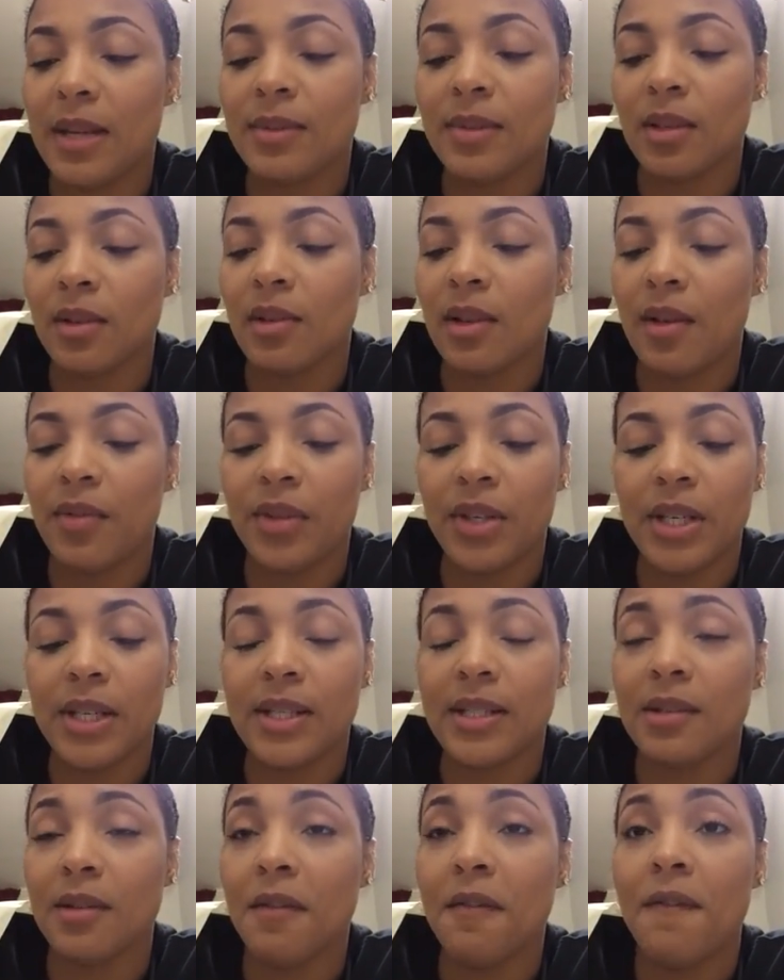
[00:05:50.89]
I'm still loving it.
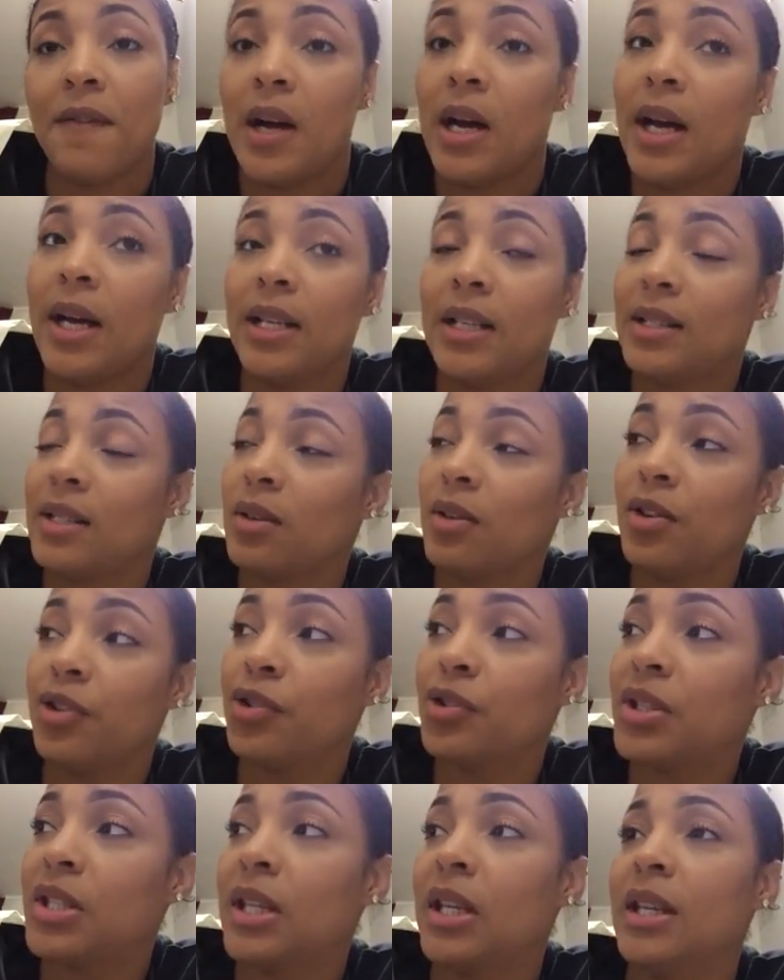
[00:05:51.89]
It's still fun. It's still
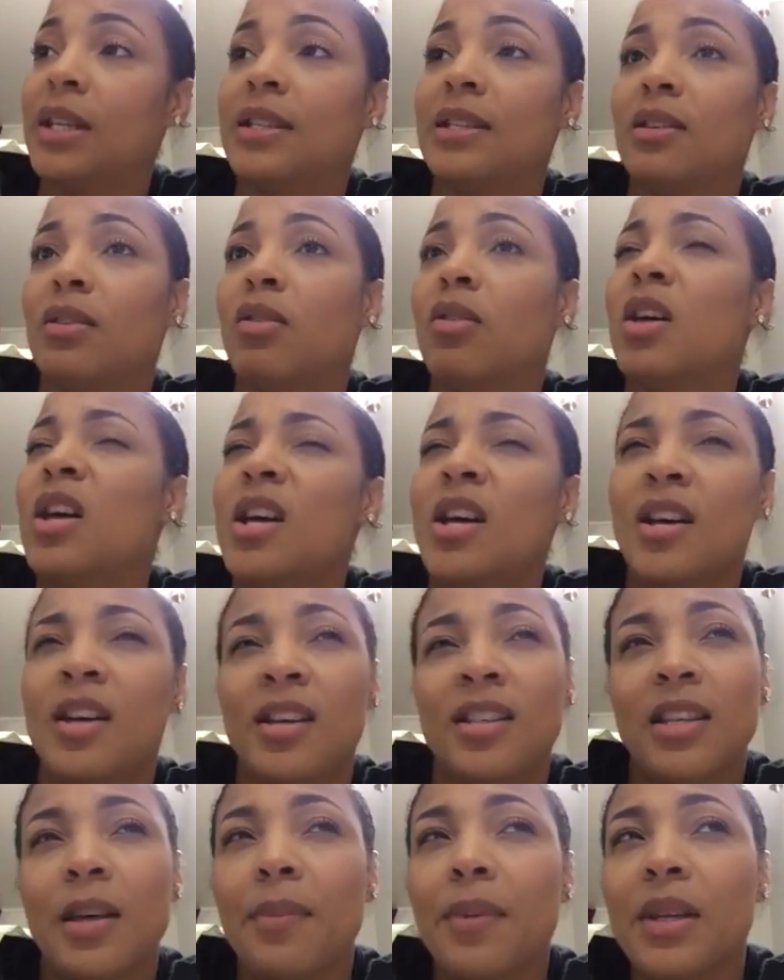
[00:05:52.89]
interesting. It's still
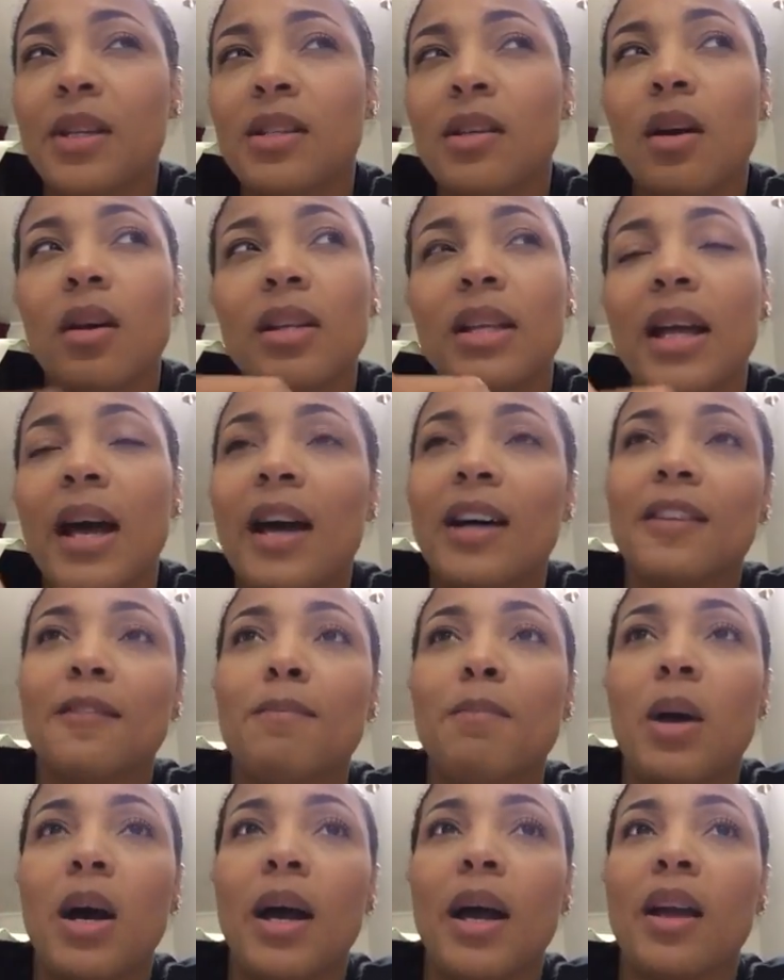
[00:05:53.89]
something totally out
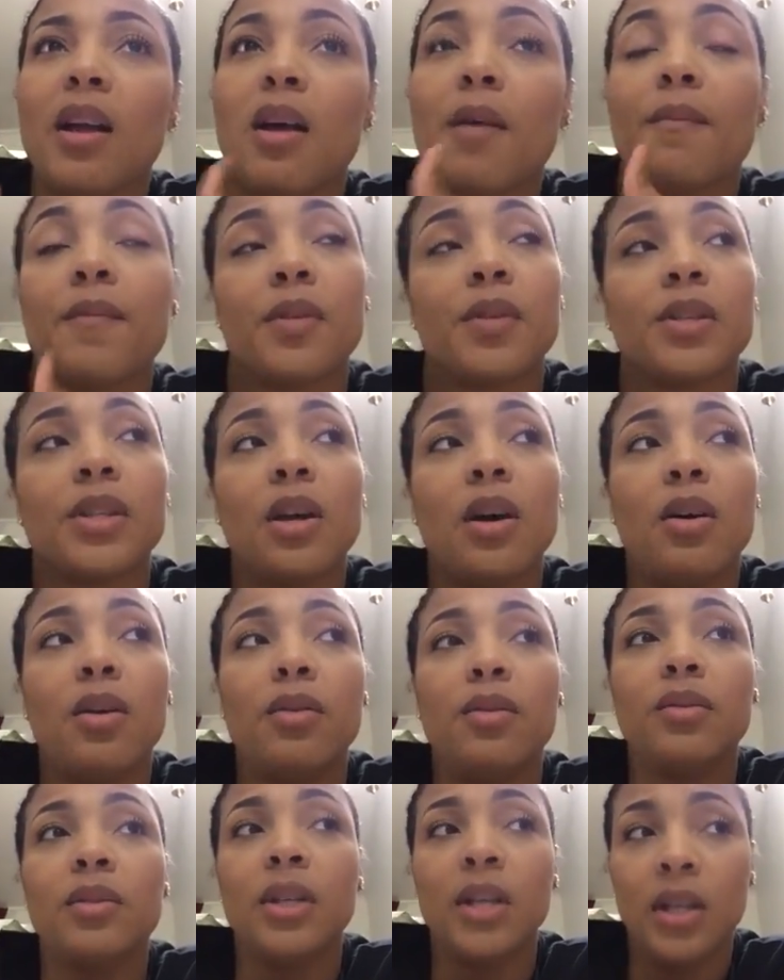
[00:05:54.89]
of my comfort
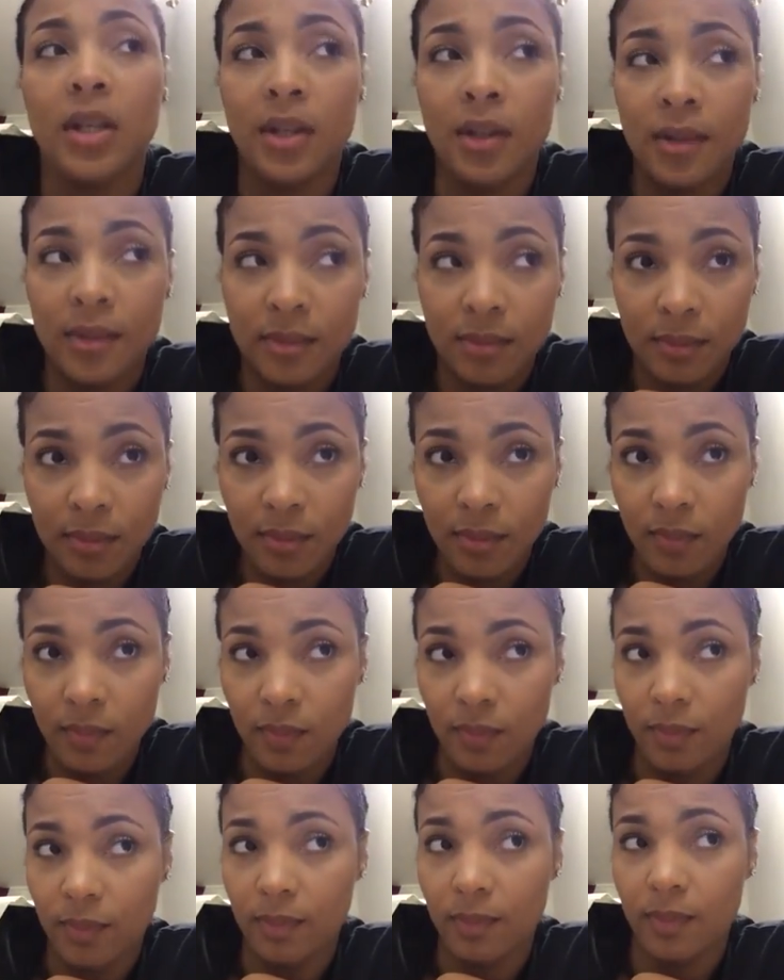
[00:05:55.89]
zone.
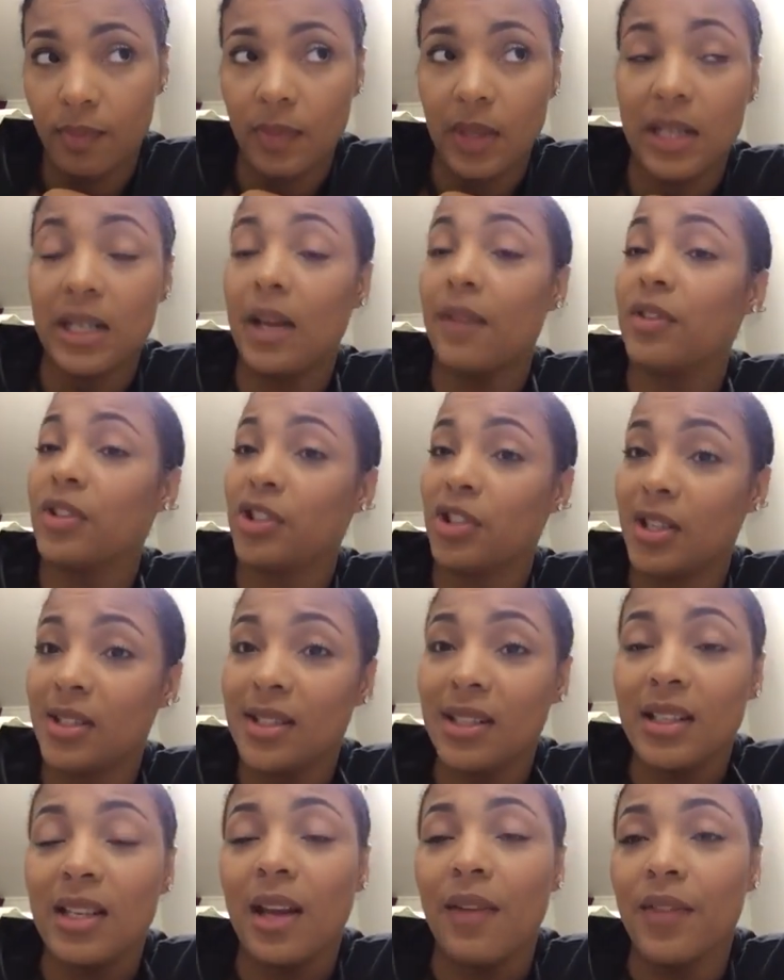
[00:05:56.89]
And I've
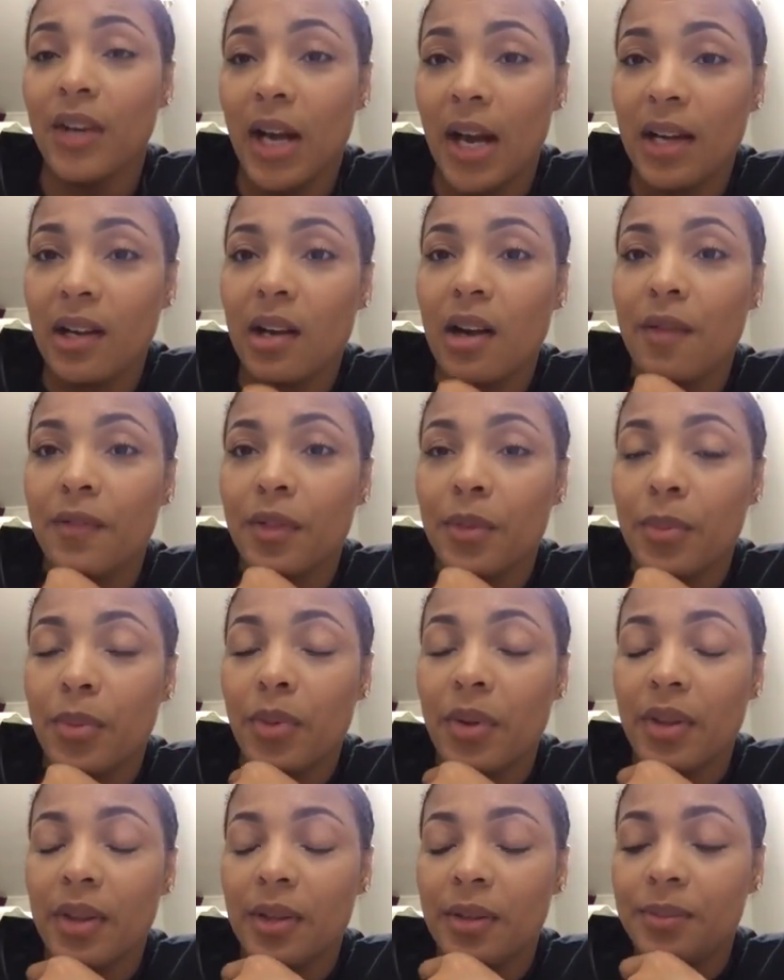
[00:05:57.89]
adjusted and I've gotten
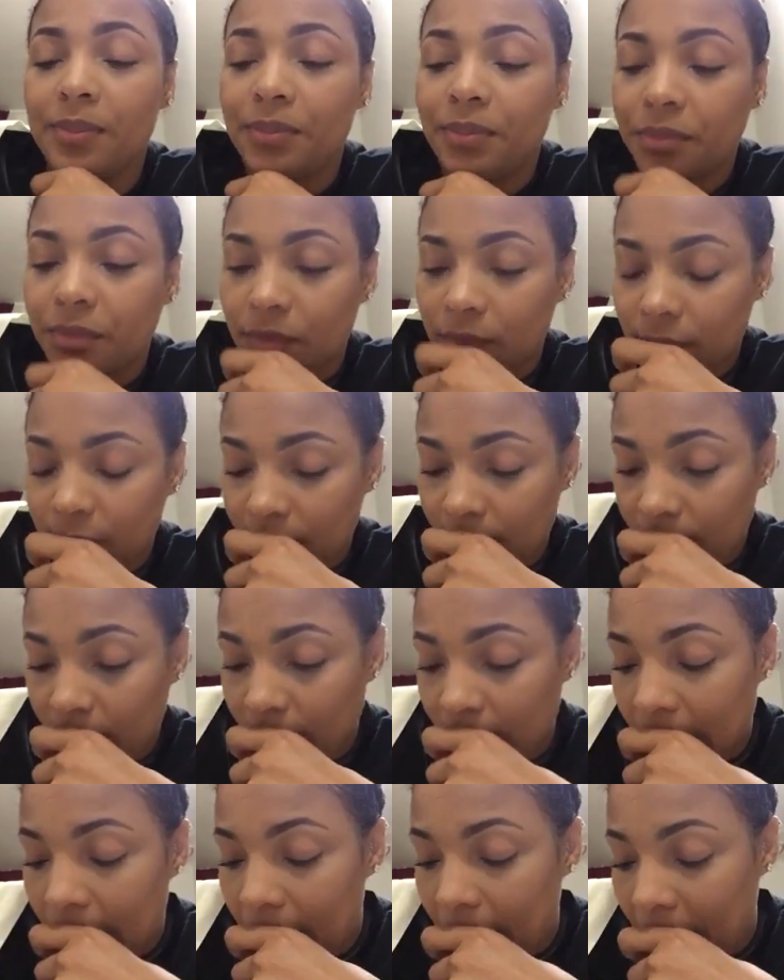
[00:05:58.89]
comfortable with it.
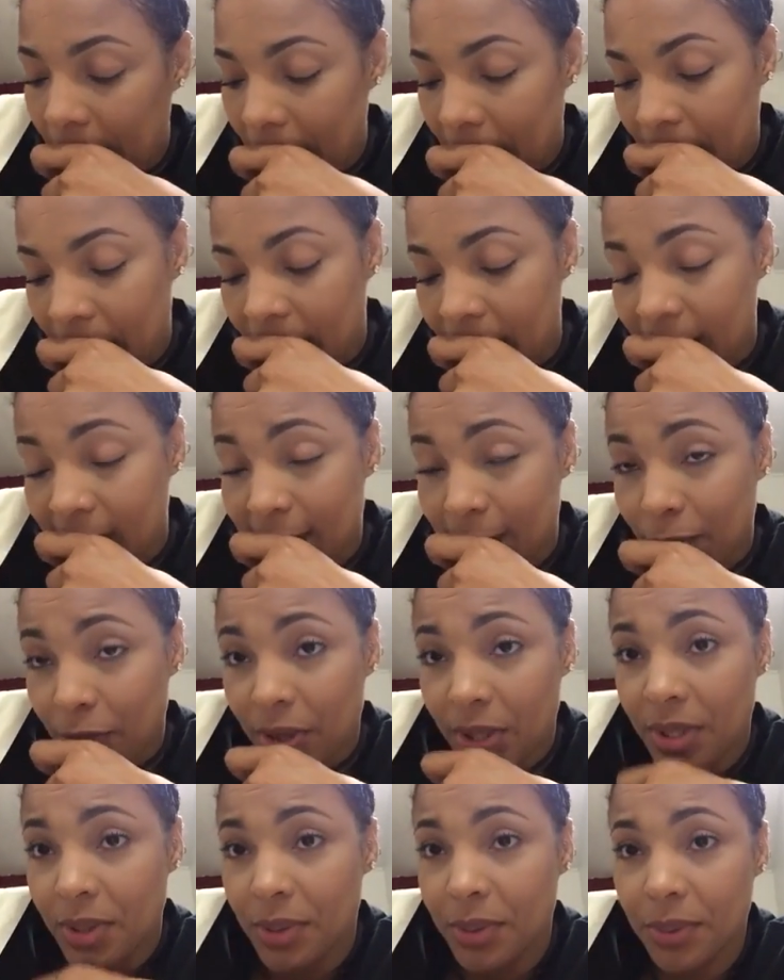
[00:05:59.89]
It's
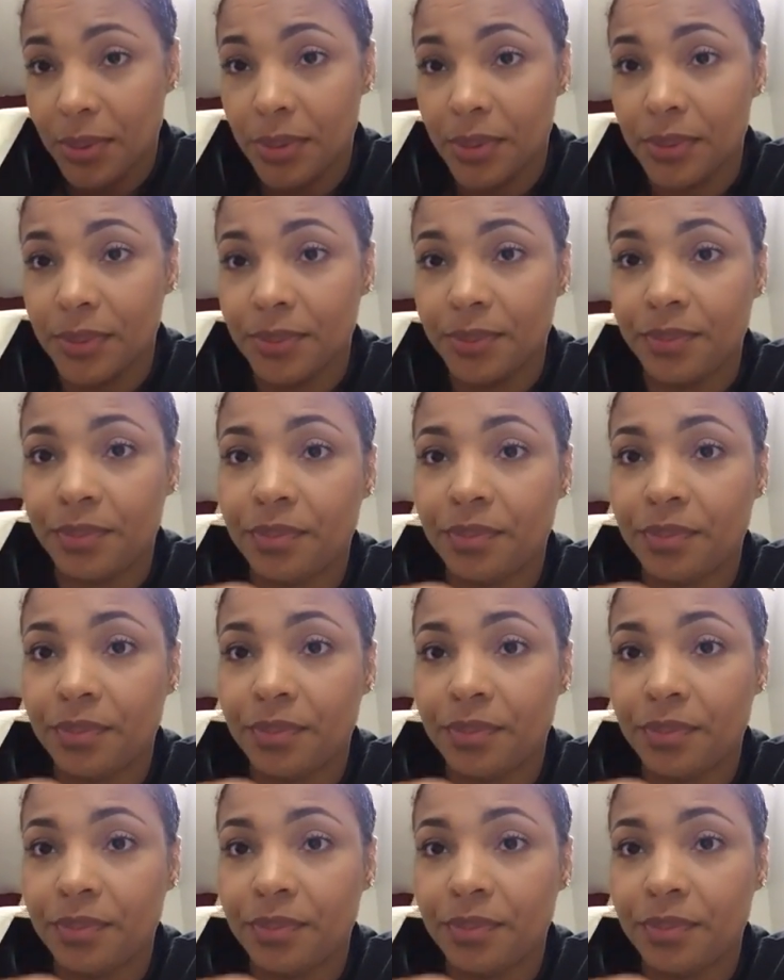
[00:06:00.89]
pretty cool.